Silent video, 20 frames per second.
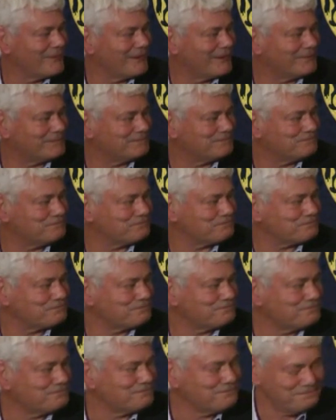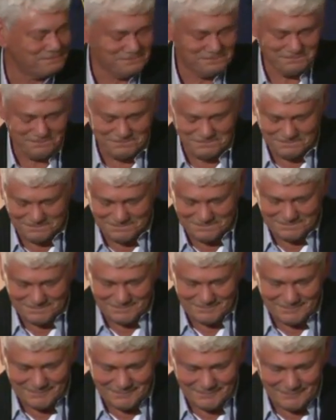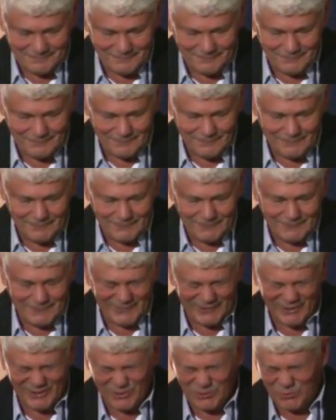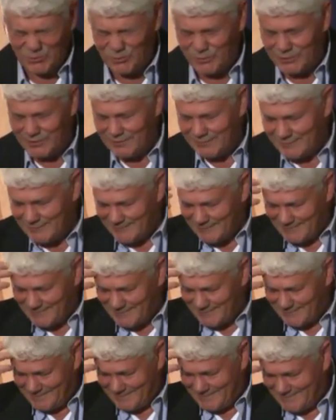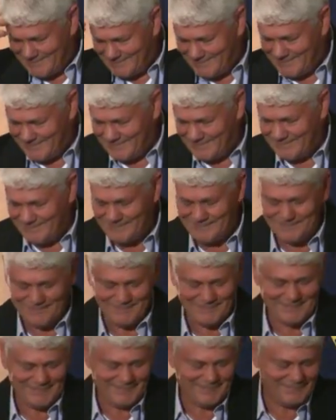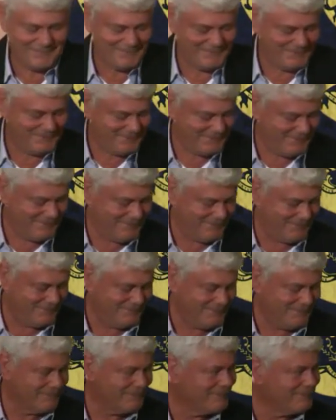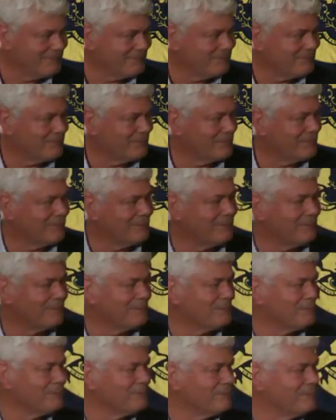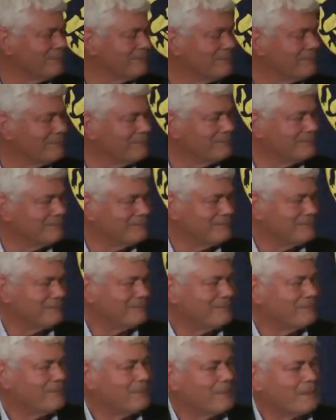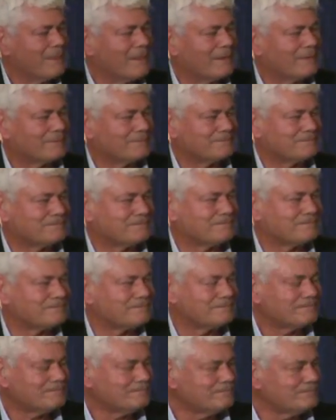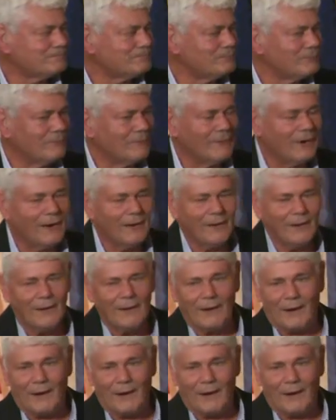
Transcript: Recently, there was a headline calling you the billionaire brewer. It's safe to say that that's well above the average income of Pottsville. So have locals been treating you differently after that?